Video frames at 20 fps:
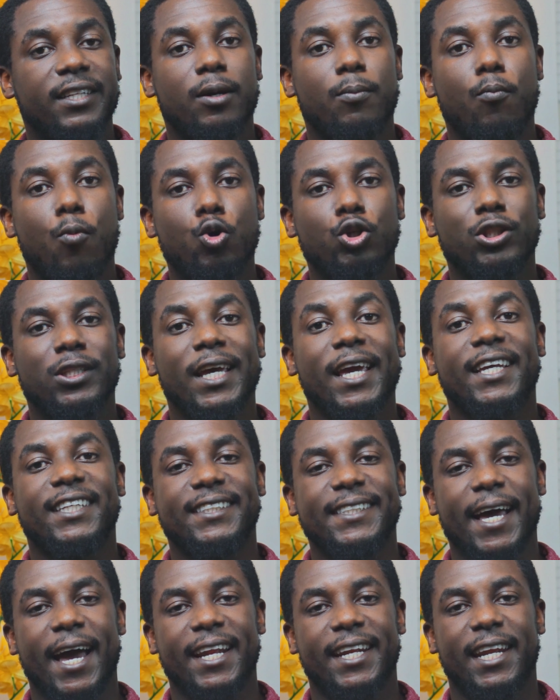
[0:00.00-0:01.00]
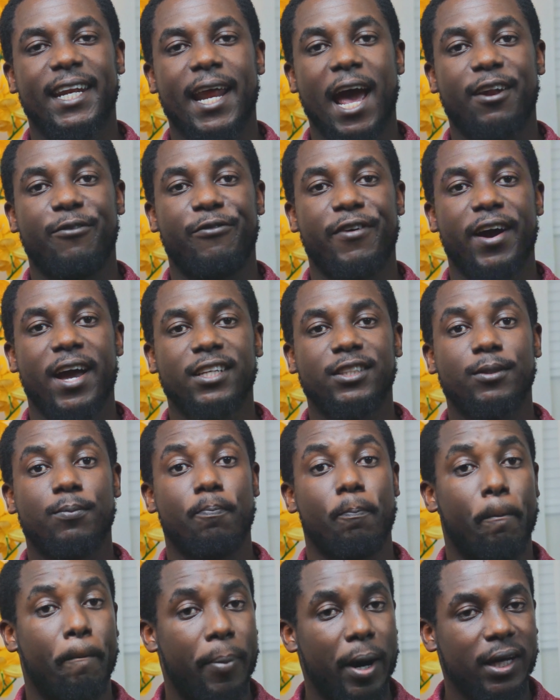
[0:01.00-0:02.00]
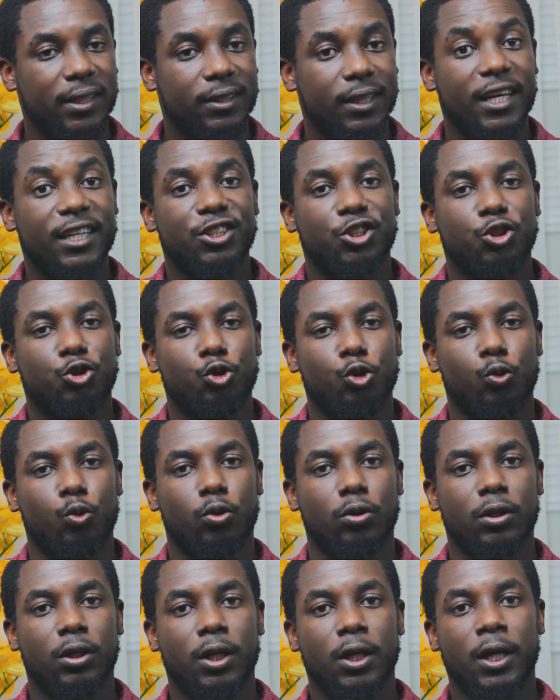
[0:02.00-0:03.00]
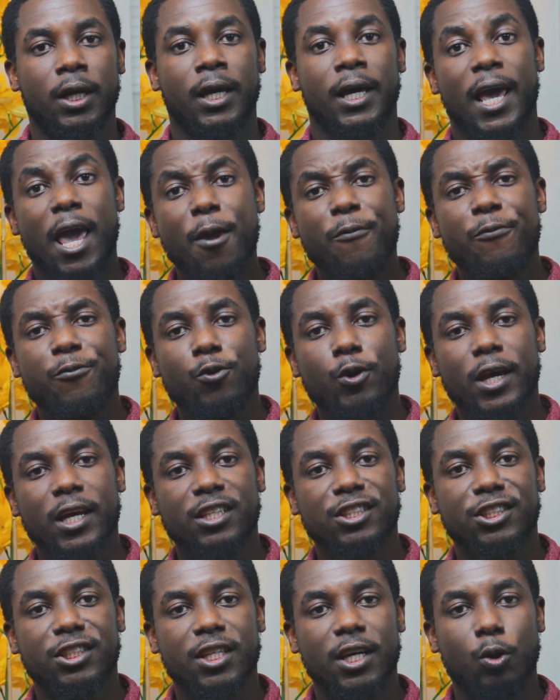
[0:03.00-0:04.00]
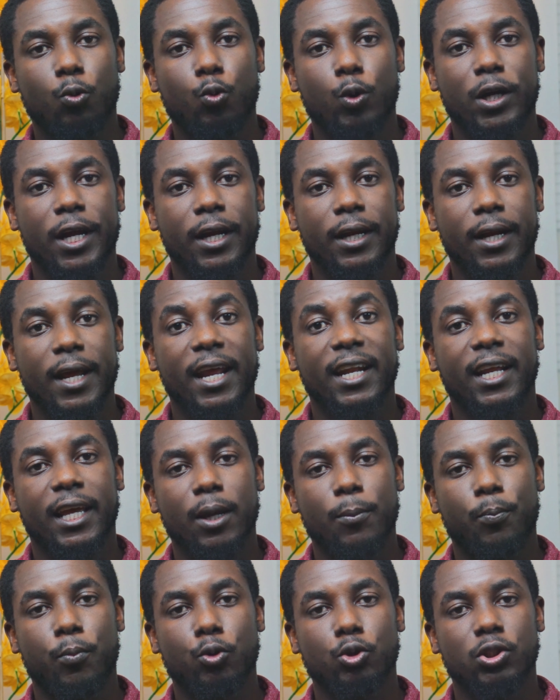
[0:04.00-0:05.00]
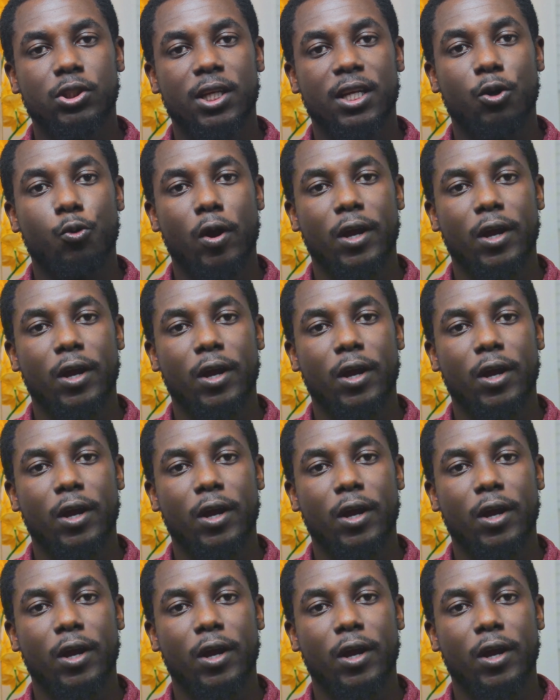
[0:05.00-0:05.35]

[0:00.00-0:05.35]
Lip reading: the most exciting advice, but it's true. If you can stick with it and keep posting